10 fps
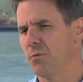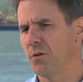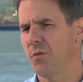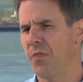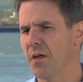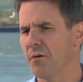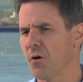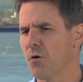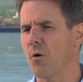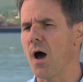When you think of
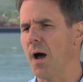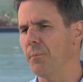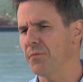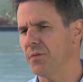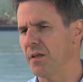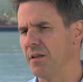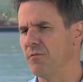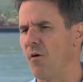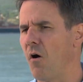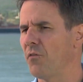crops, it
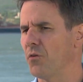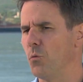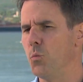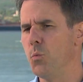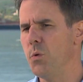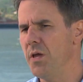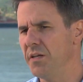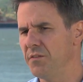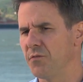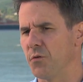involves a
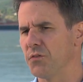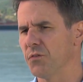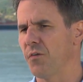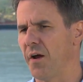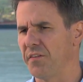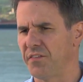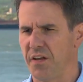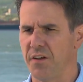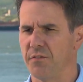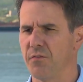really diversified
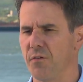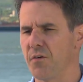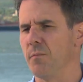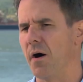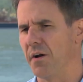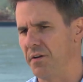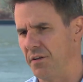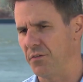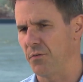set of, of commodities.